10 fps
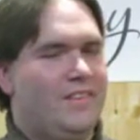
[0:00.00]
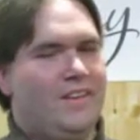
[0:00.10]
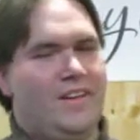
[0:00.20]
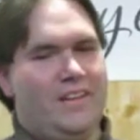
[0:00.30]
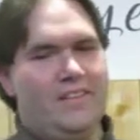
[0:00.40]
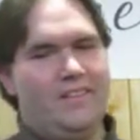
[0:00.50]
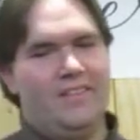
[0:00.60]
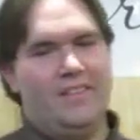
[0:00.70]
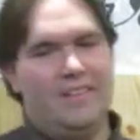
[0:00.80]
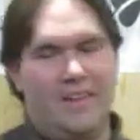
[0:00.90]
Yeah. Mm-hmm.
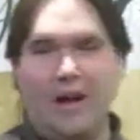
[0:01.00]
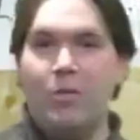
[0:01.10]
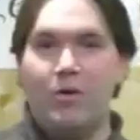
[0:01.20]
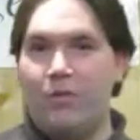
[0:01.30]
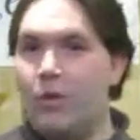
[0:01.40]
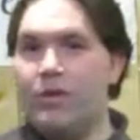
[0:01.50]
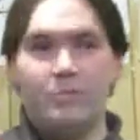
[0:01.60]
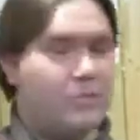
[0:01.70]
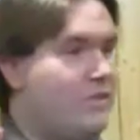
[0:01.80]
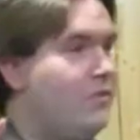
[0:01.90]
And I want to focus
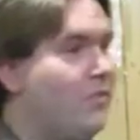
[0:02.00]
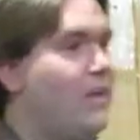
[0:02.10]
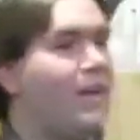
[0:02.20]
specifically